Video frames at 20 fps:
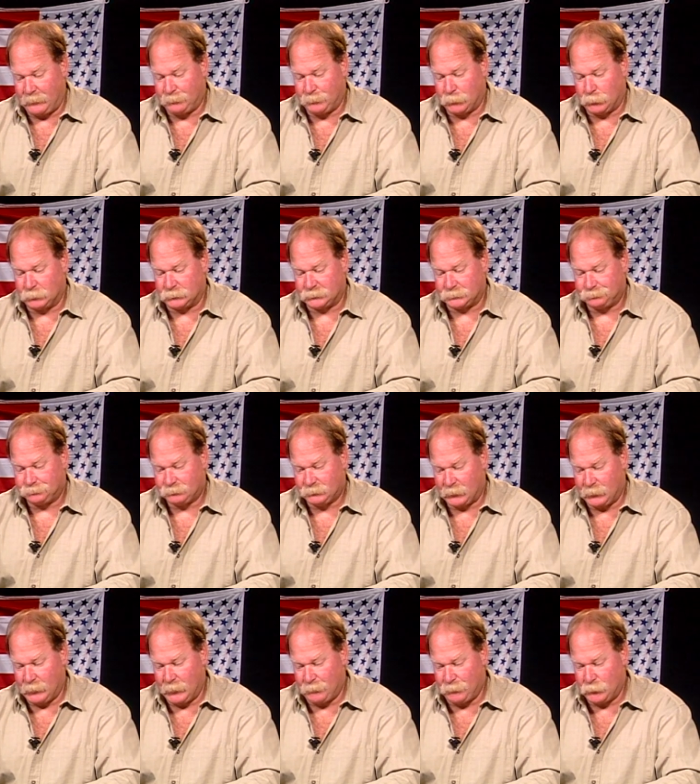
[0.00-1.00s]
folks,
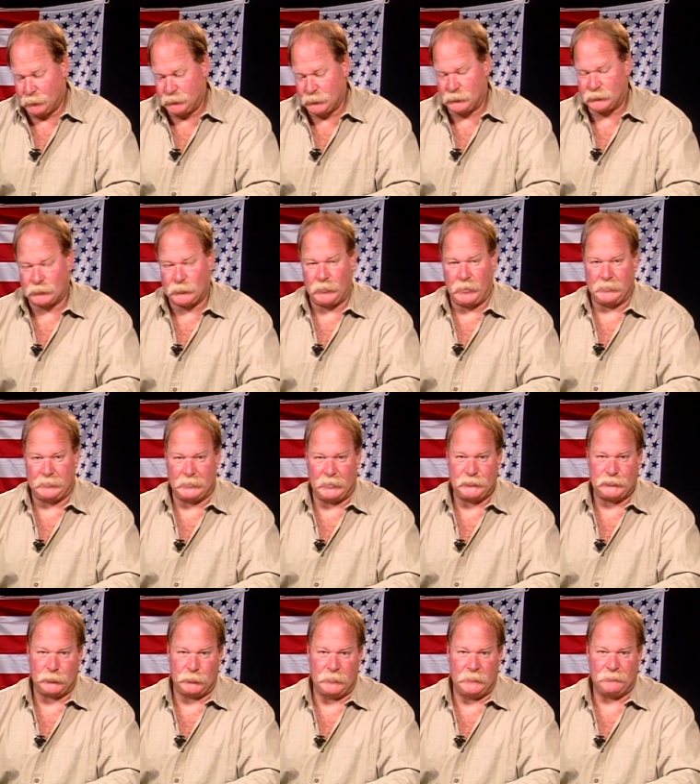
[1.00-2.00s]
if you're just going to
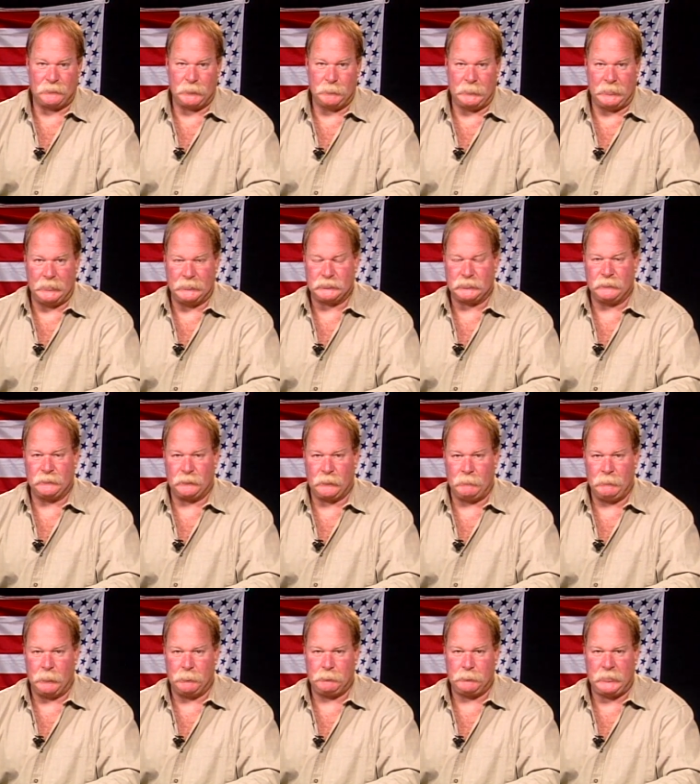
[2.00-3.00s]
get your information
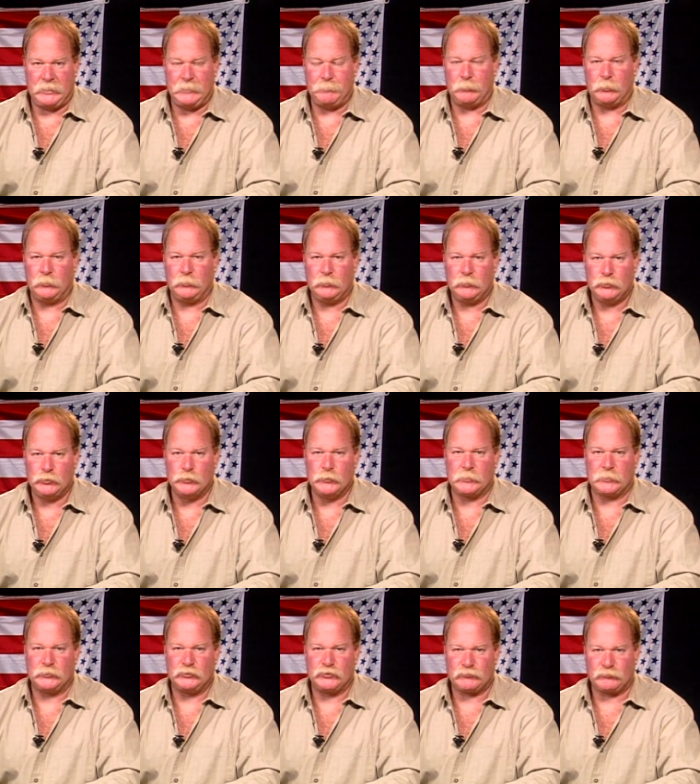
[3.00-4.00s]
from the people who
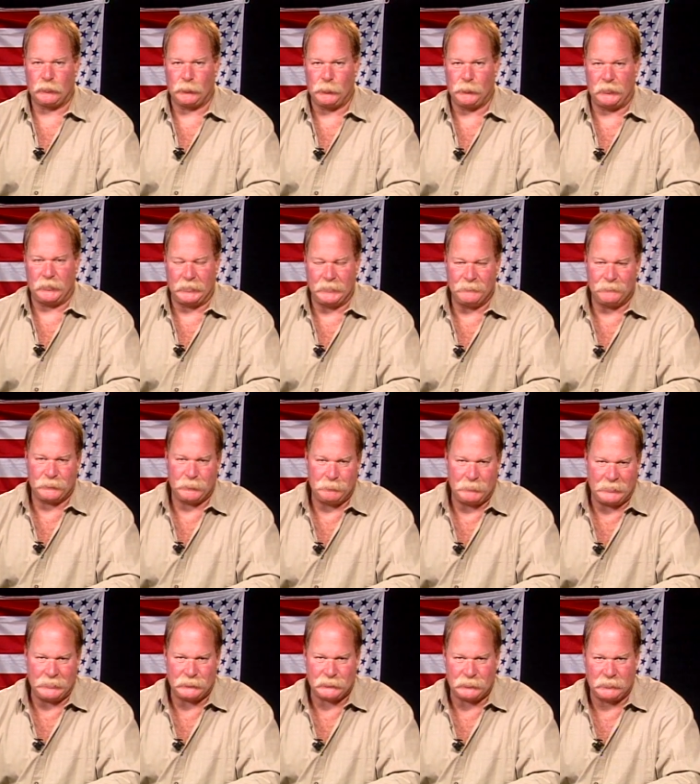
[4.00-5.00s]
control the
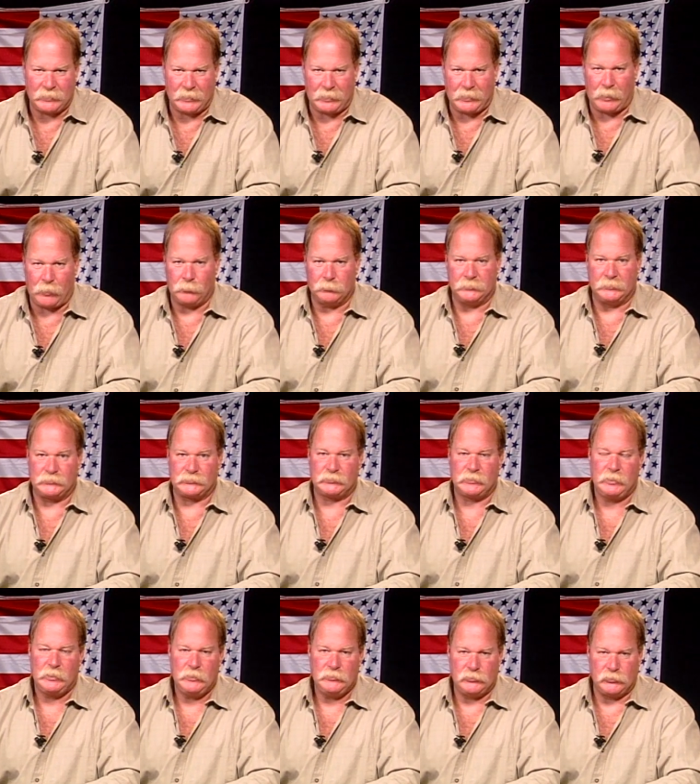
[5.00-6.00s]
information outlets,
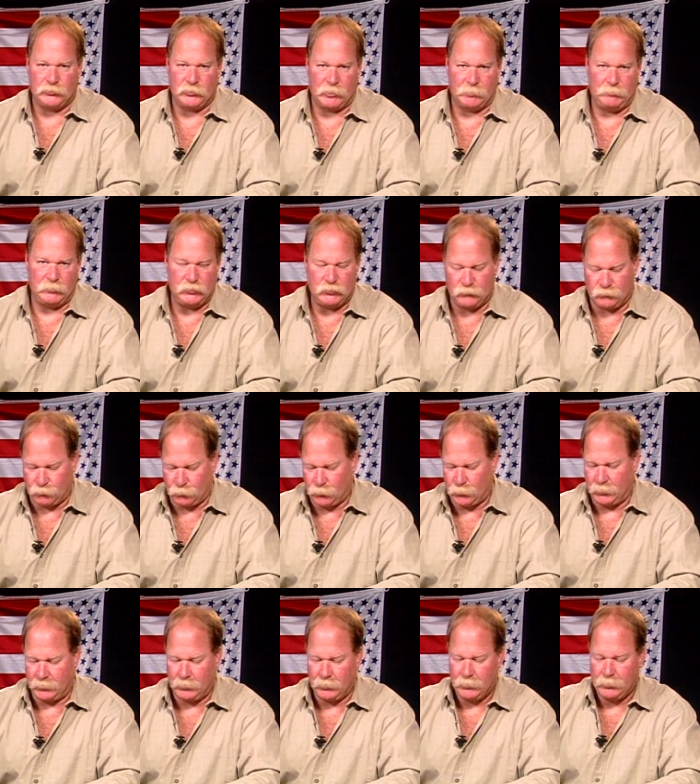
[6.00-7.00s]
you're going to be
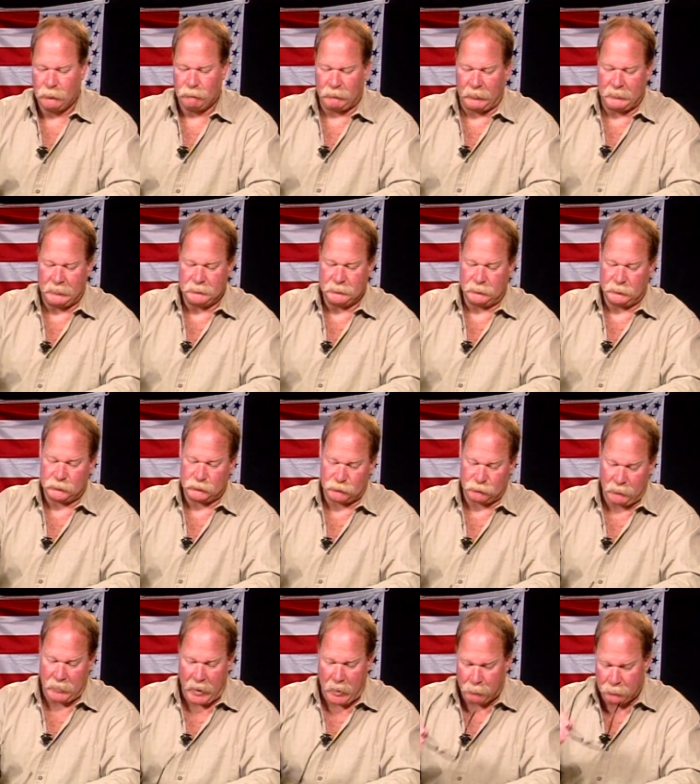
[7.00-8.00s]
drawn right into this
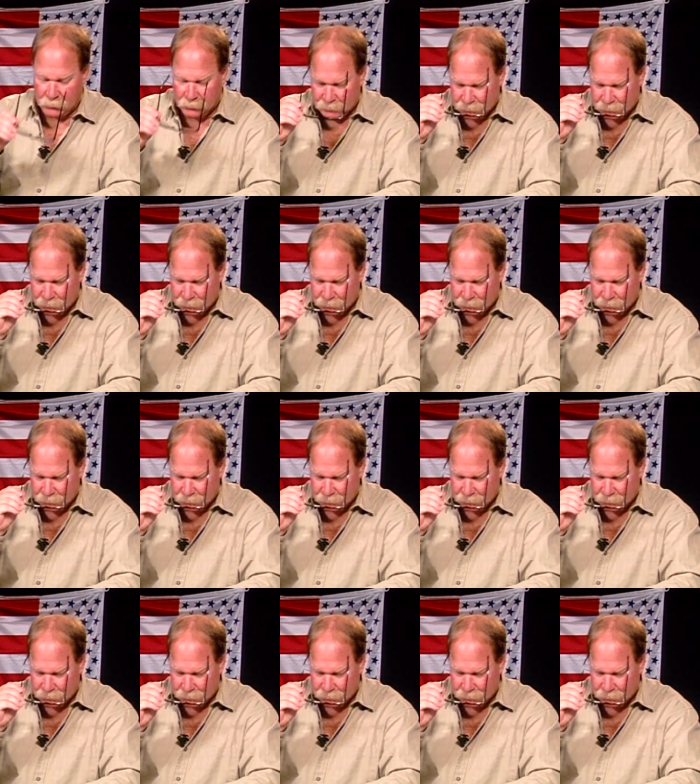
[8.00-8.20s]
trap.